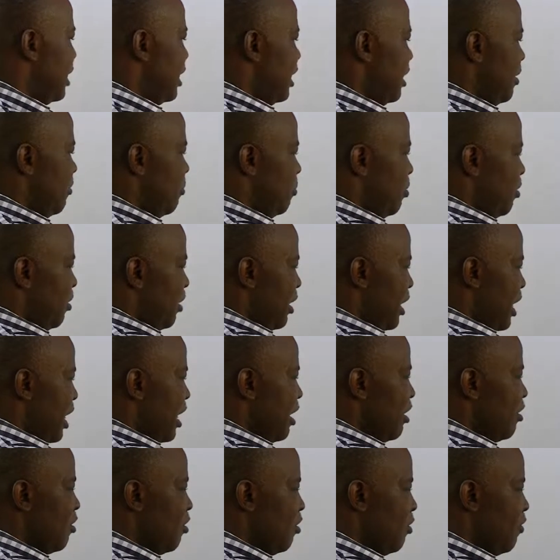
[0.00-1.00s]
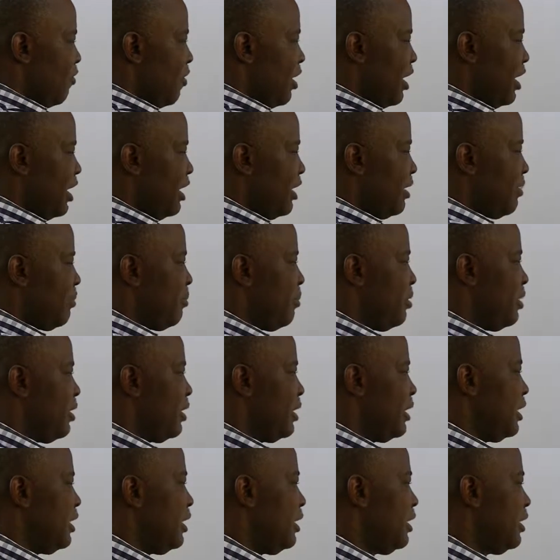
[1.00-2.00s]
A polar covalent
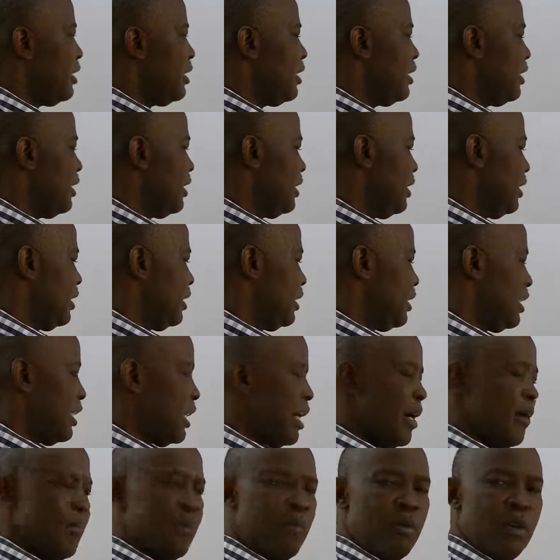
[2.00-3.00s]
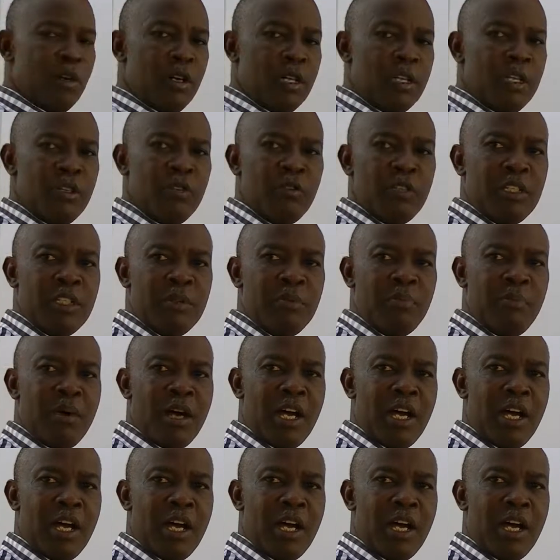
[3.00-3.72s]
bond is a bond with